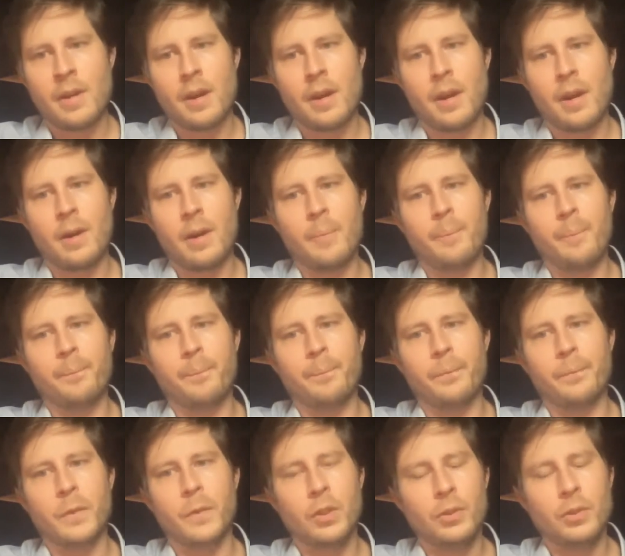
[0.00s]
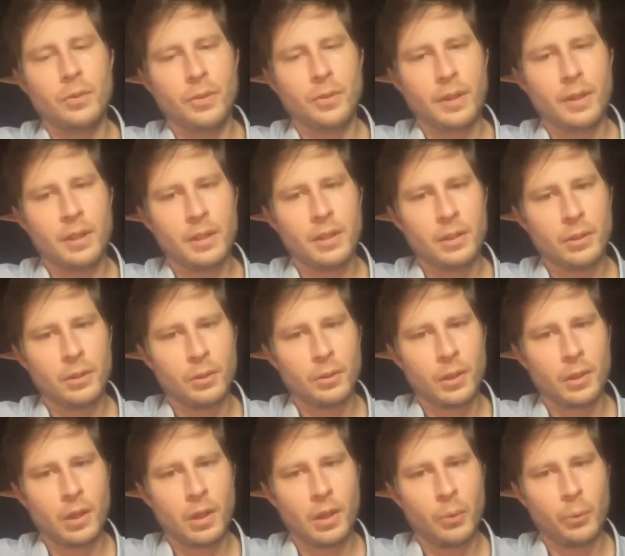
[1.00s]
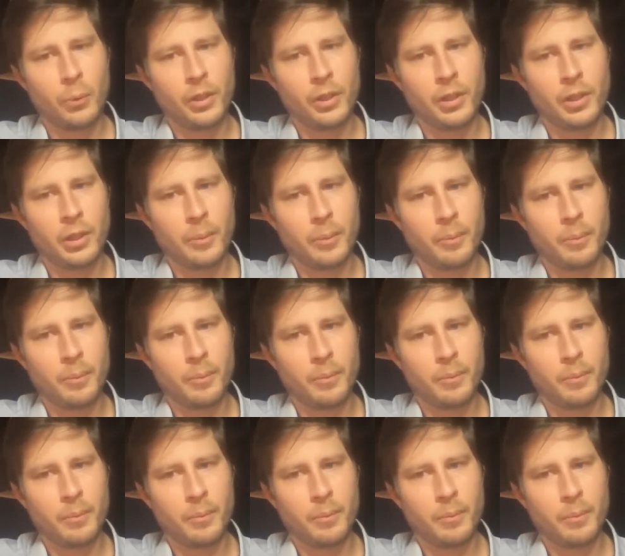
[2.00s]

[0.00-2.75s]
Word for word: Um, do you think uh, we are